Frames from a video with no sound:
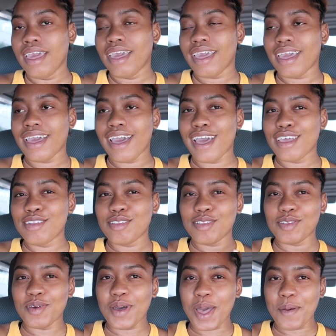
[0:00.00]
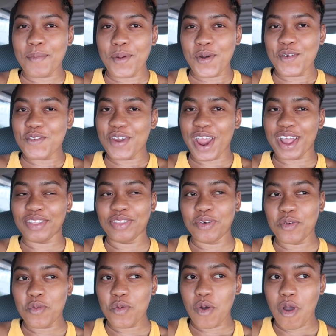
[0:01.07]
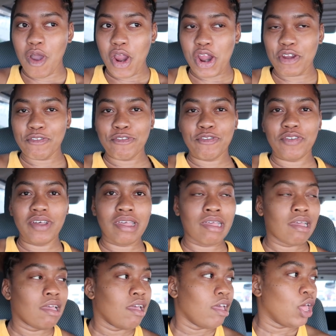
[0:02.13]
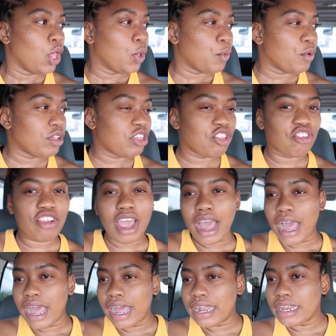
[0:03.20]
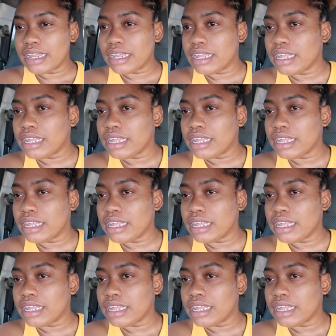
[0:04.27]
Hey guys, so I'm over at the wharf with Chad.